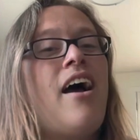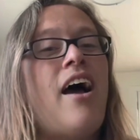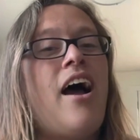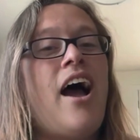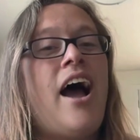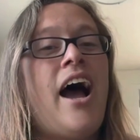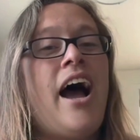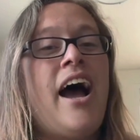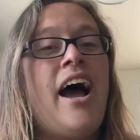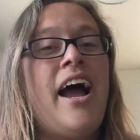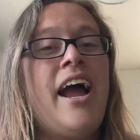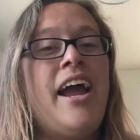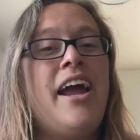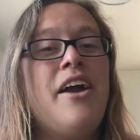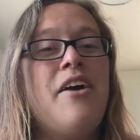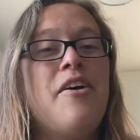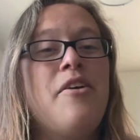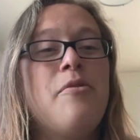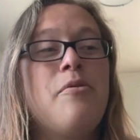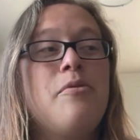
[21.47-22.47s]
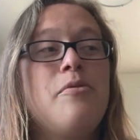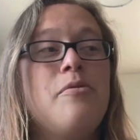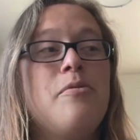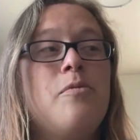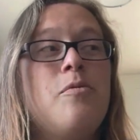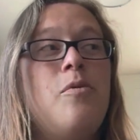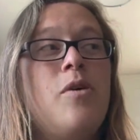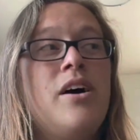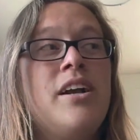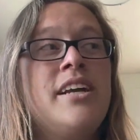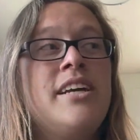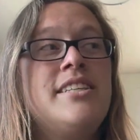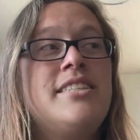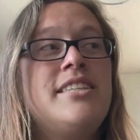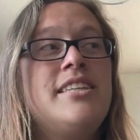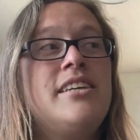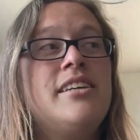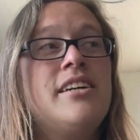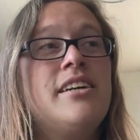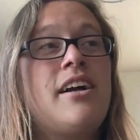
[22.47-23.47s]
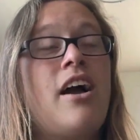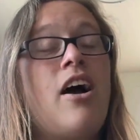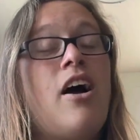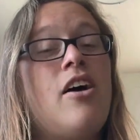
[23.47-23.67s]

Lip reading: I wanted to